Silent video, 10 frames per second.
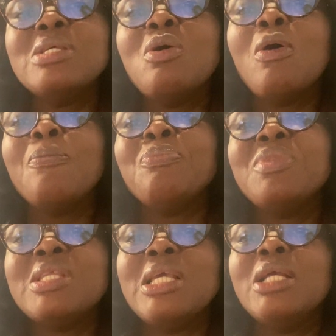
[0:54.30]

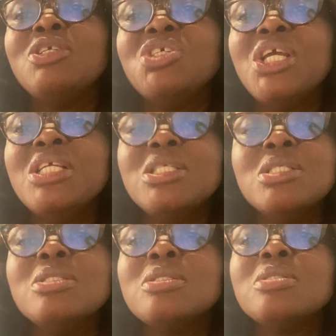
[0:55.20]
optic
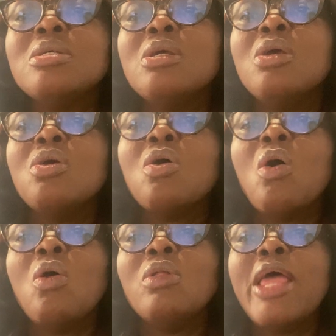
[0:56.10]
changes
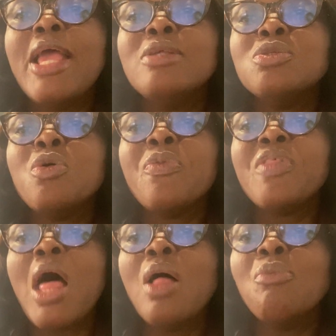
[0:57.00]
called
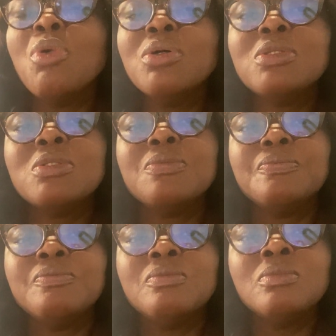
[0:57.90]
exophthalmos,
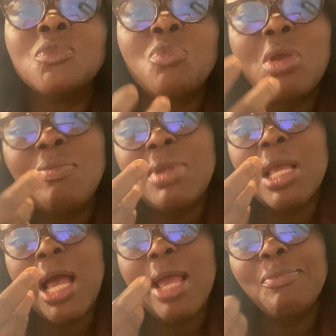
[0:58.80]
where the
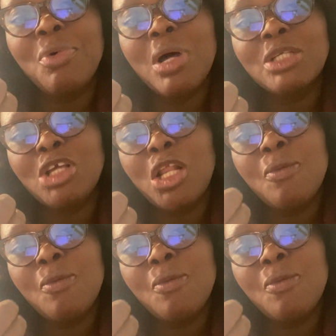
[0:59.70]
eyeball actually